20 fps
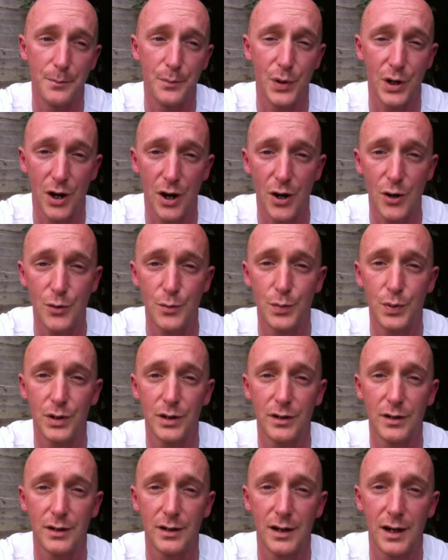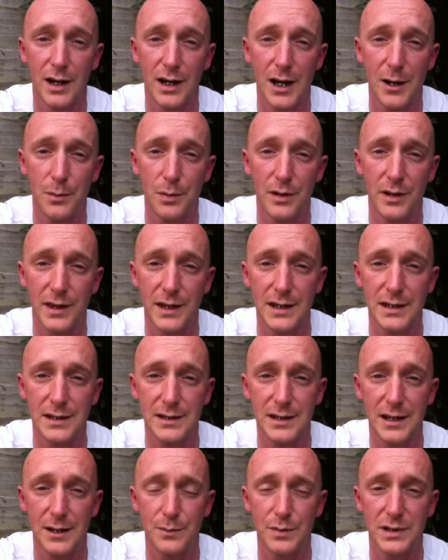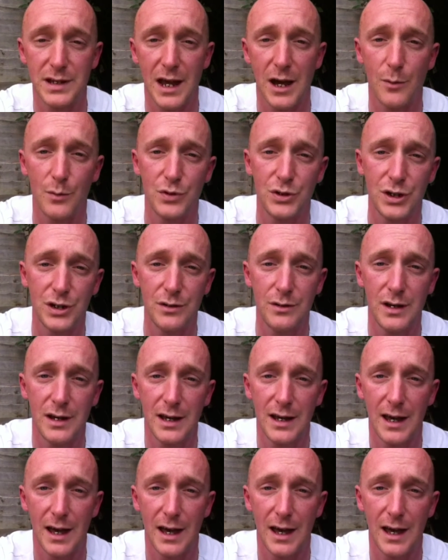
But I hope a couple of these tips helped you.